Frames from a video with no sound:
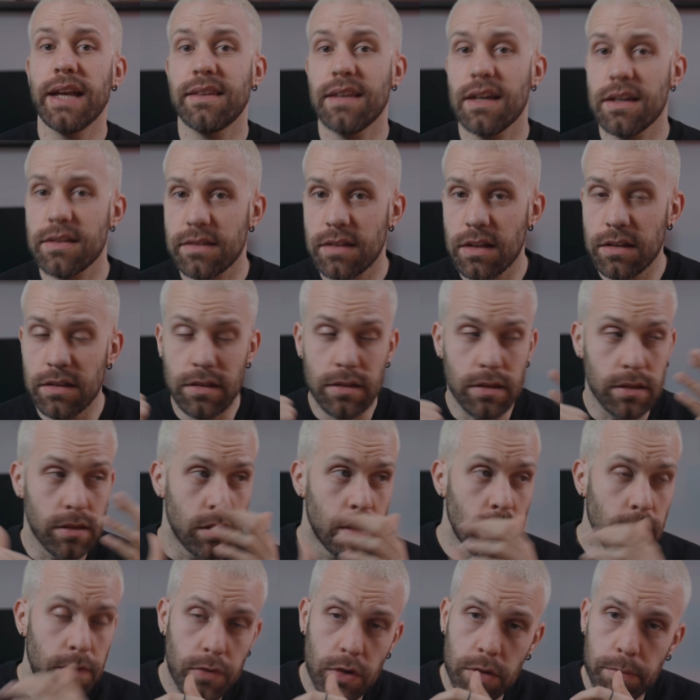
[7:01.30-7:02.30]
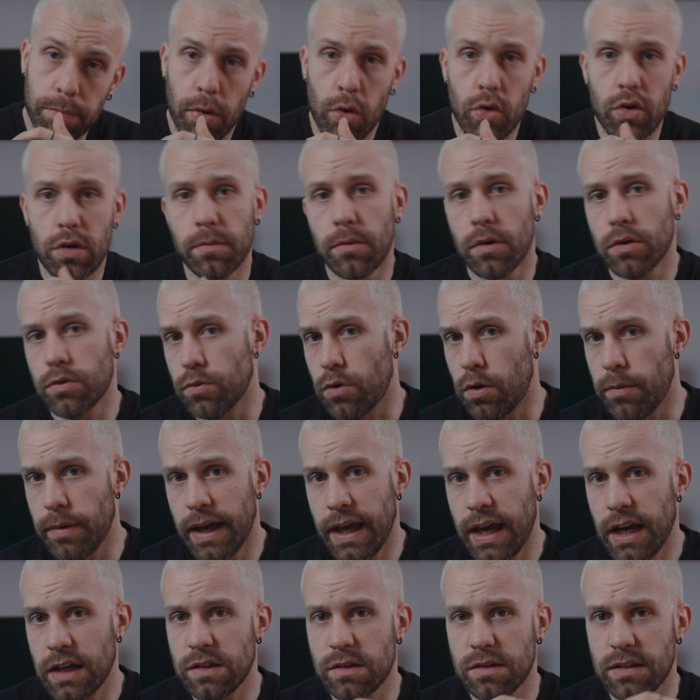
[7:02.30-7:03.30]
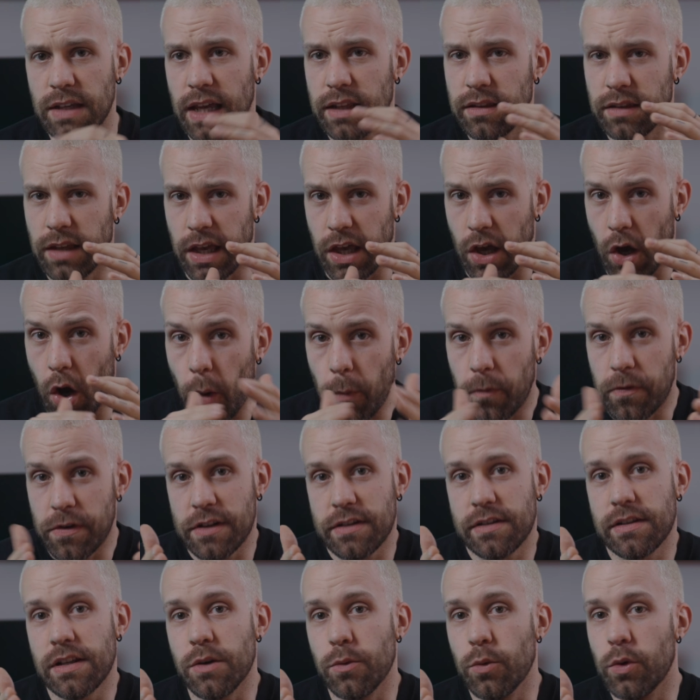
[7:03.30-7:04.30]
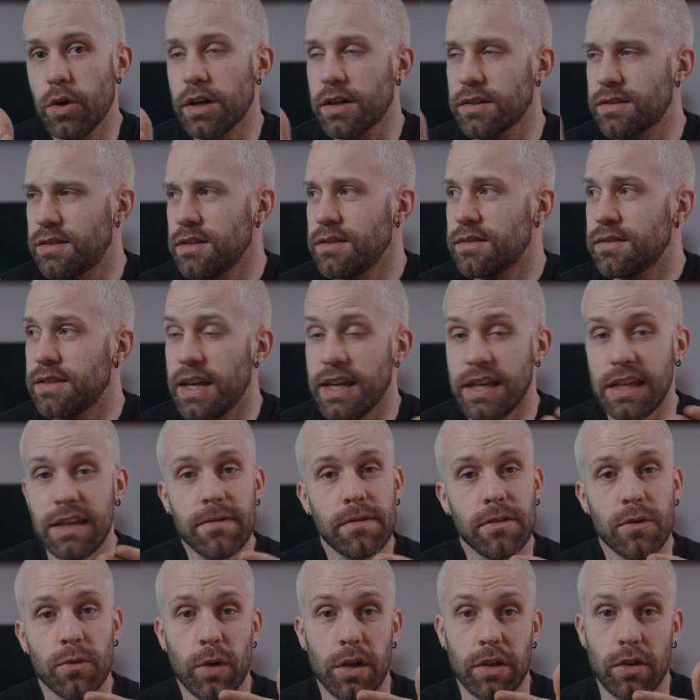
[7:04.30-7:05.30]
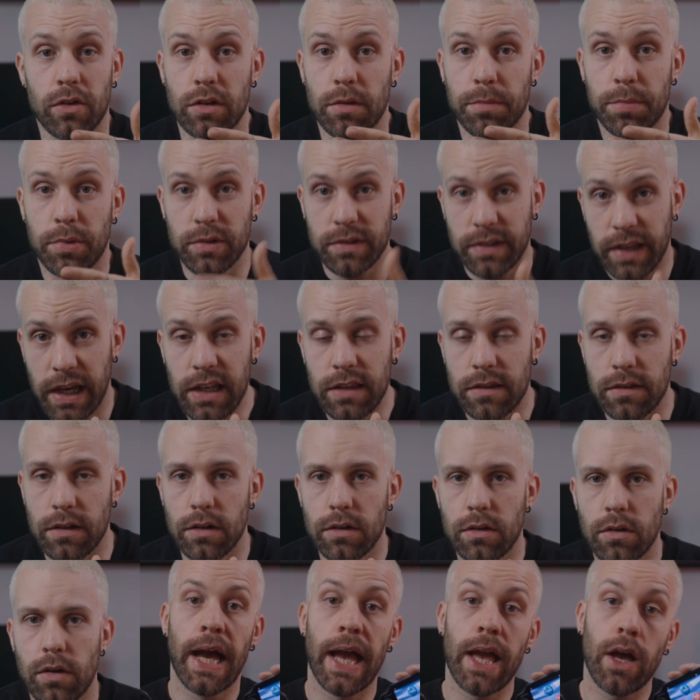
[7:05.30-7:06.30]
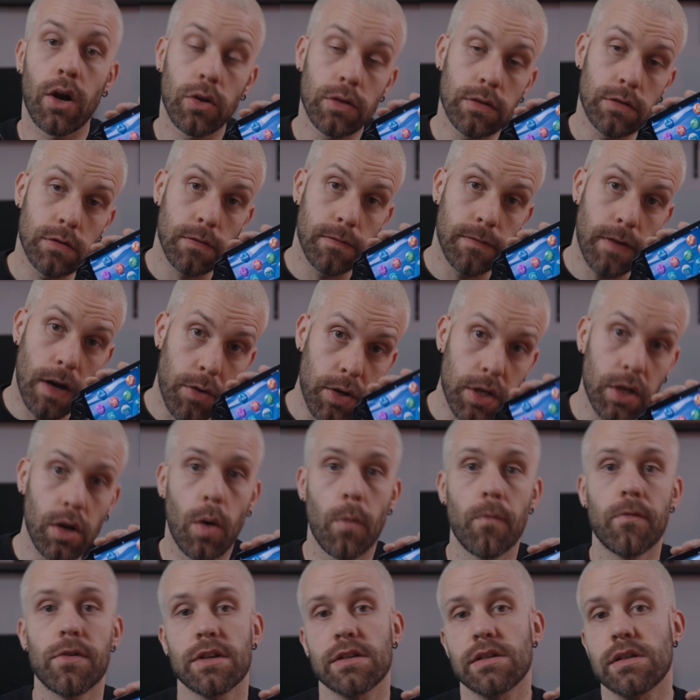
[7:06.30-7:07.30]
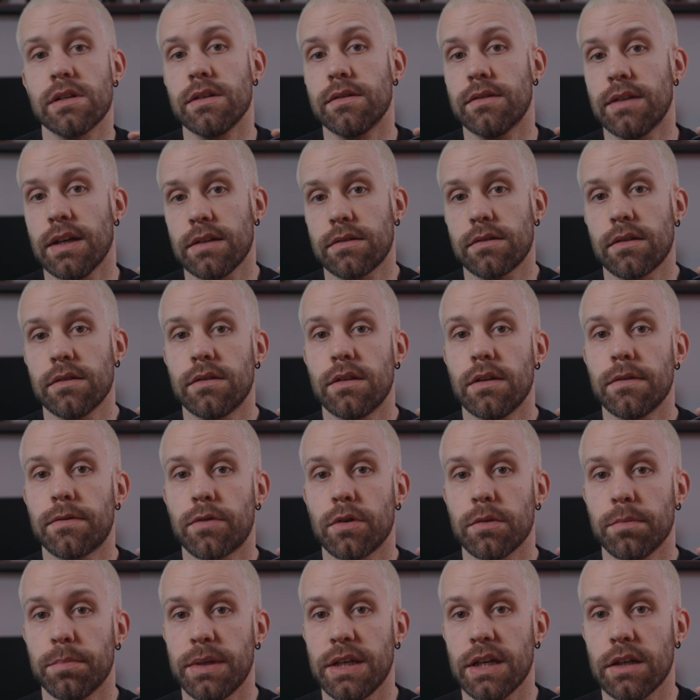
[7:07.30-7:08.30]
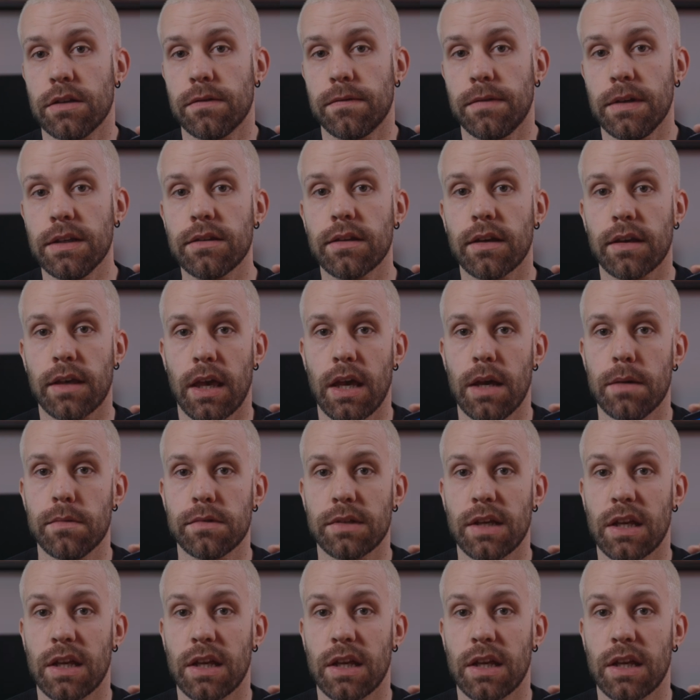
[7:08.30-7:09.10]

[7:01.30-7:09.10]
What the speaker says: tested different Pokemon ROM hacks and they obviously work since they even run on a potato. I also very obviously tested different PS Vita games,